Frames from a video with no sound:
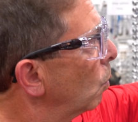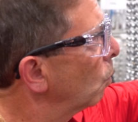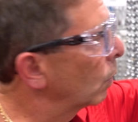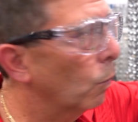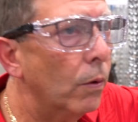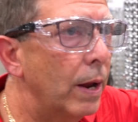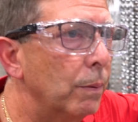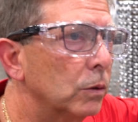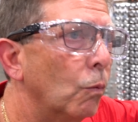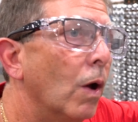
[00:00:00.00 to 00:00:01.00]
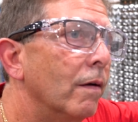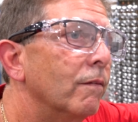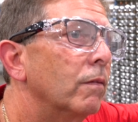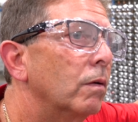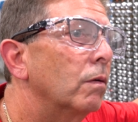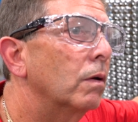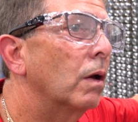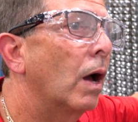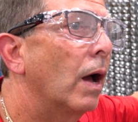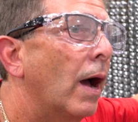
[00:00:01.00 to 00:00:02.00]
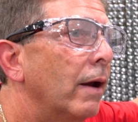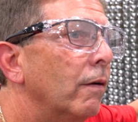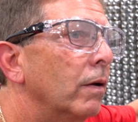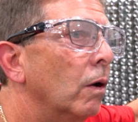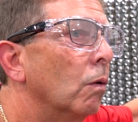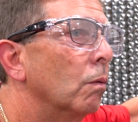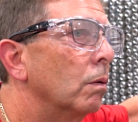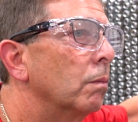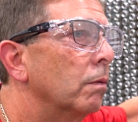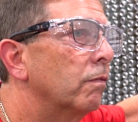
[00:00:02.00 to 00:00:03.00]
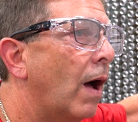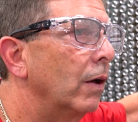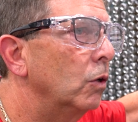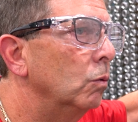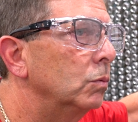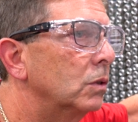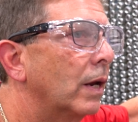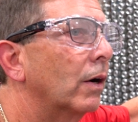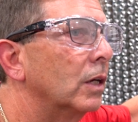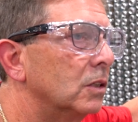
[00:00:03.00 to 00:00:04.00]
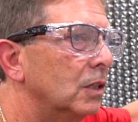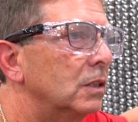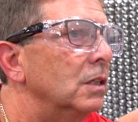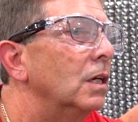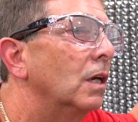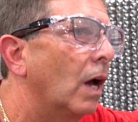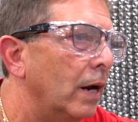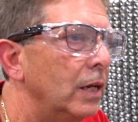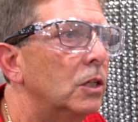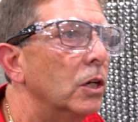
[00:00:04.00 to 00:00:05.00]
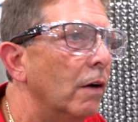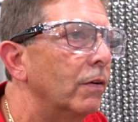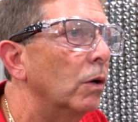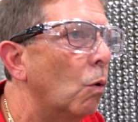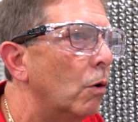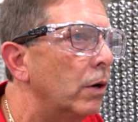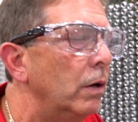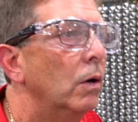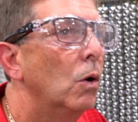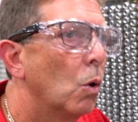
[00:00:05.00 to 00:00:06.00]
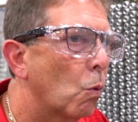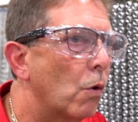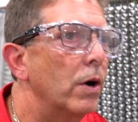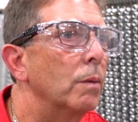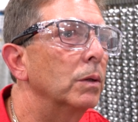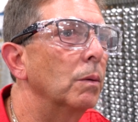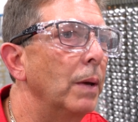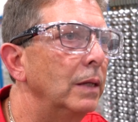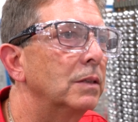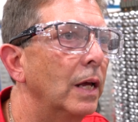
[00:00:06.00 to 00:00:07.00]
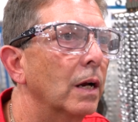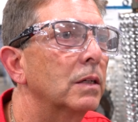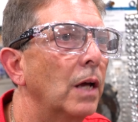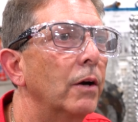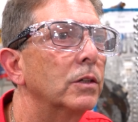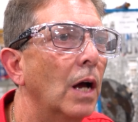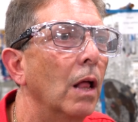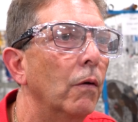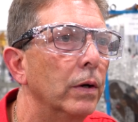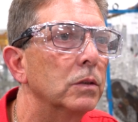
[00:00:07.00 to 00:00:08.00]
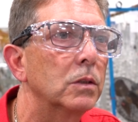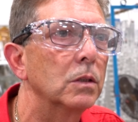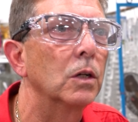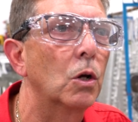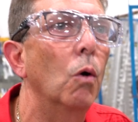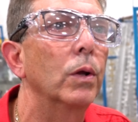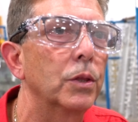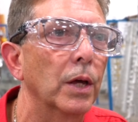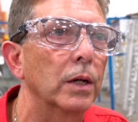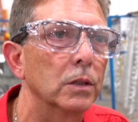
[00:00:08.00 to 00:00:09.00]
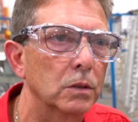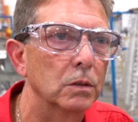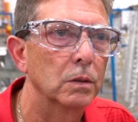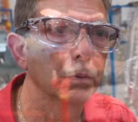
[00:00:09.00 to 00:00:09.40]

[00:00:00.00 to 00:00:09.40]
When we're able to run higher, volumes that are consistent on each and every order, we're able to maintain a tighter tolerance in coating thickness.